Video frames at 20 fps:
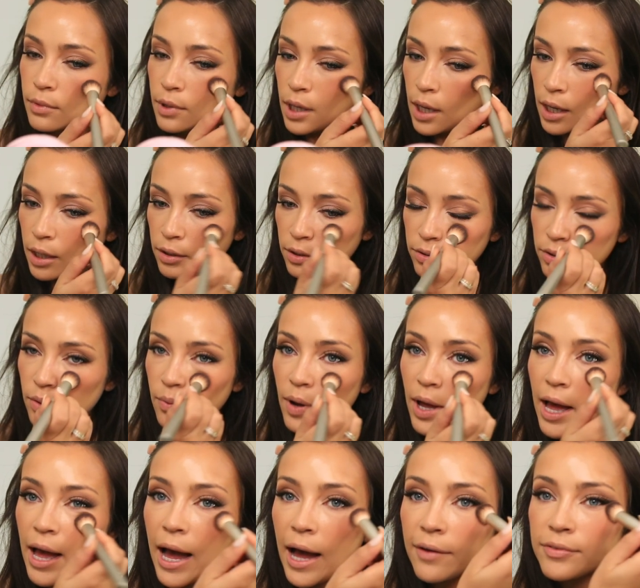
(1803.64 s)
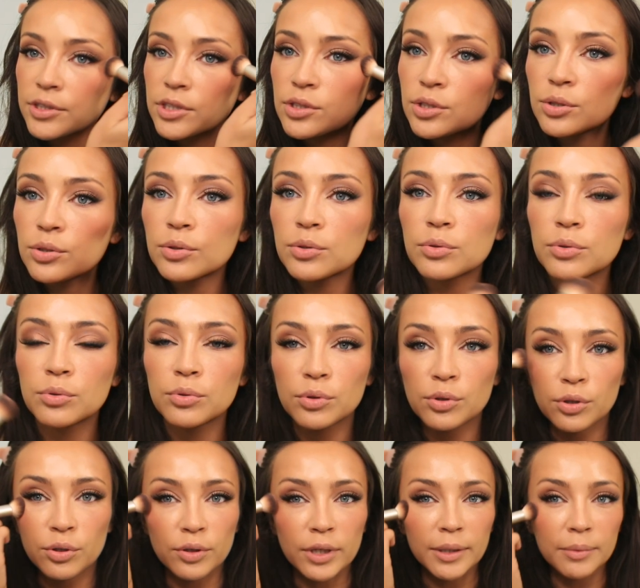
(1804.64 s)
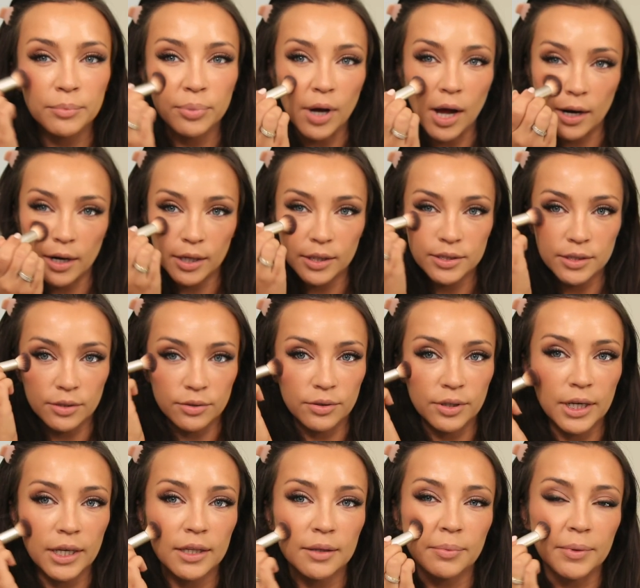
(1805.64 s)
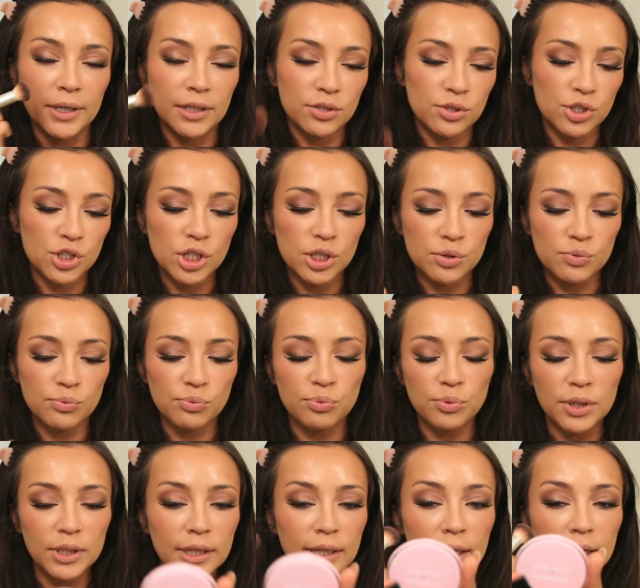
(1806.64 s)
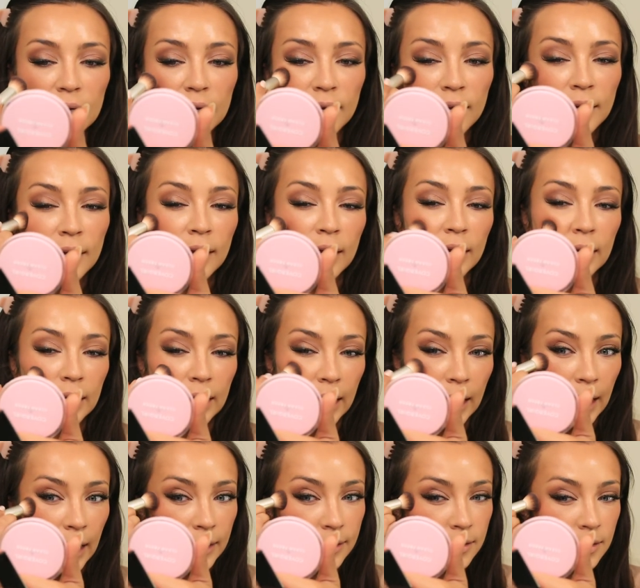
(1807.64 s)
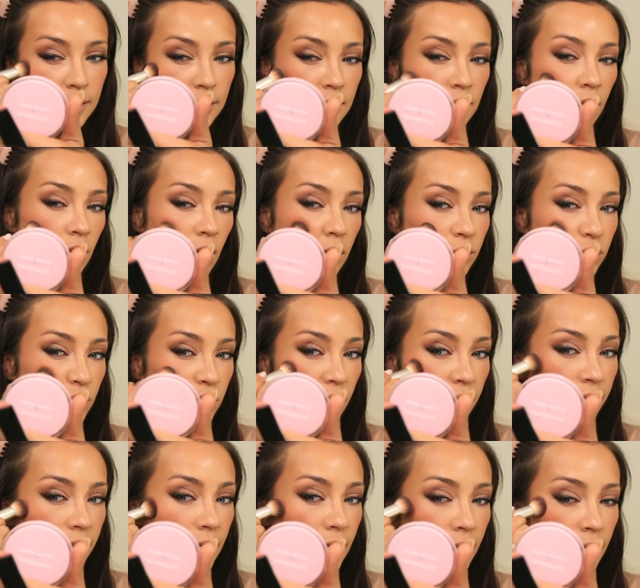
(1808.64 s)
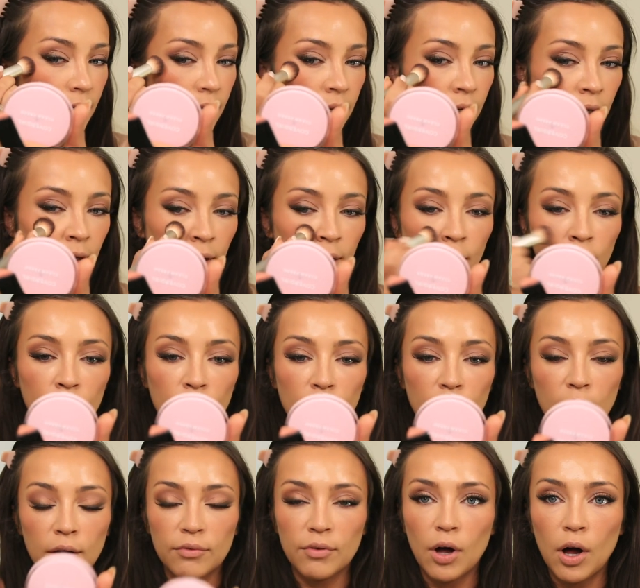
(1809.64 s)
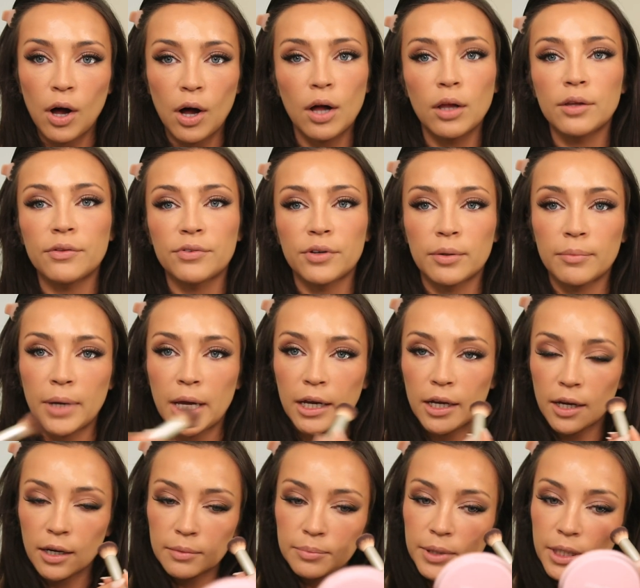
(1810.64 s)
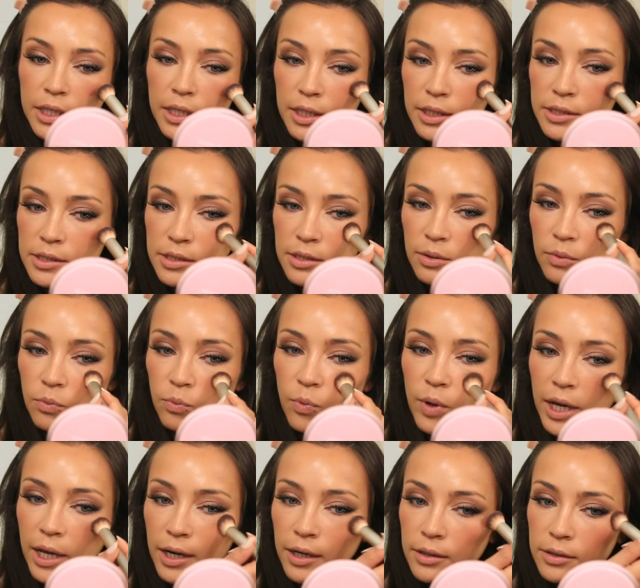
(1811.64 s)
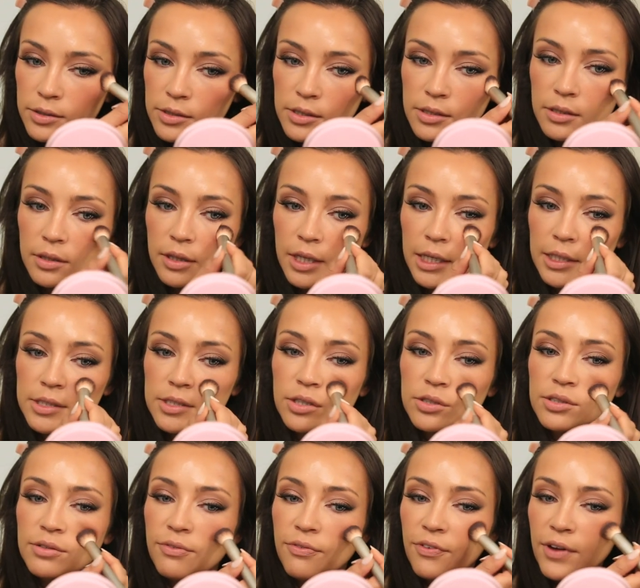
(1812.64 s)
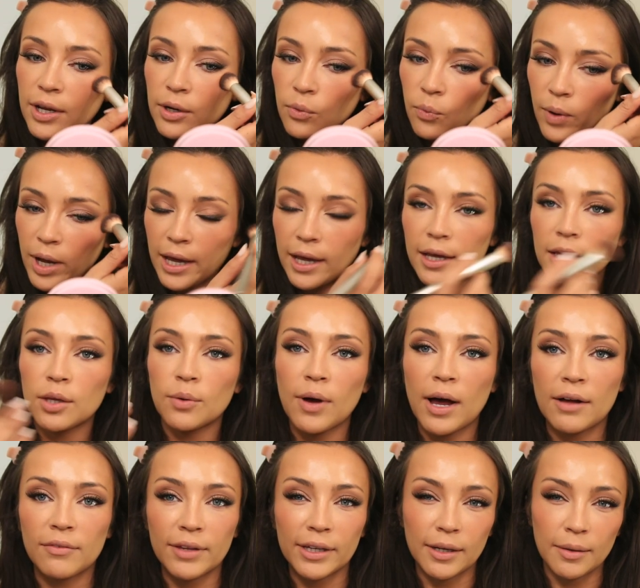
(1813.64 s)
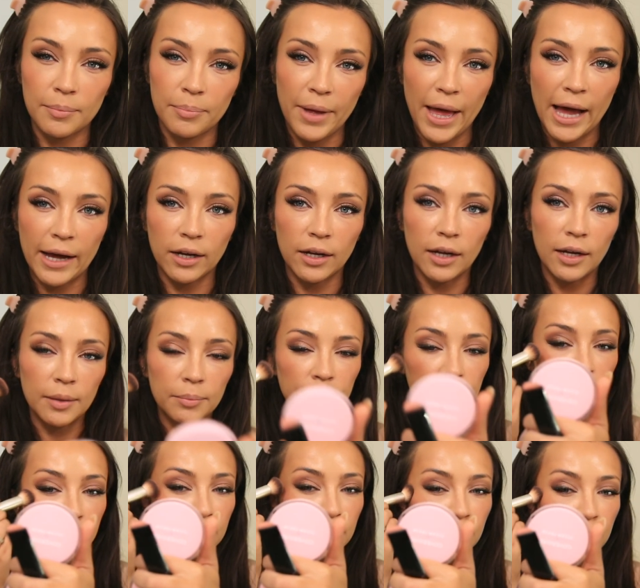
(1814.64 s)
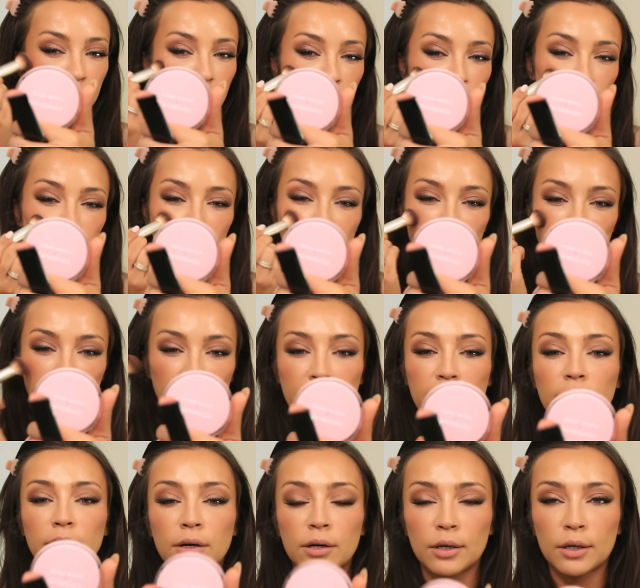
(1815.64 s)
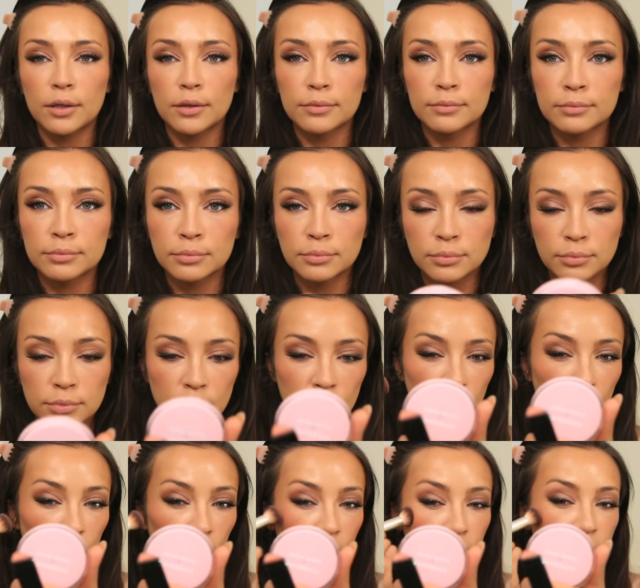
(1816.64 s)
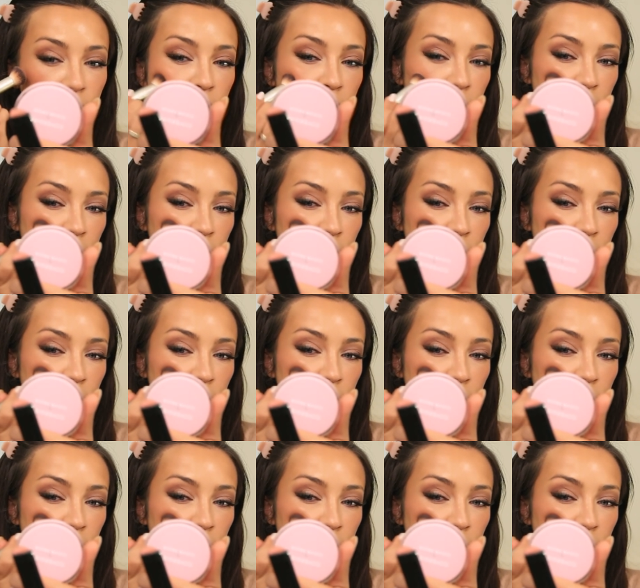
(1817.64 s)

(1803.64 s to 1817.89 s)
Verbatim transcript: And you don't have to do cream products underneath, but it just really enhances the longevity of all of your makeup because when things start to fade away, you have like a backup layer, you know?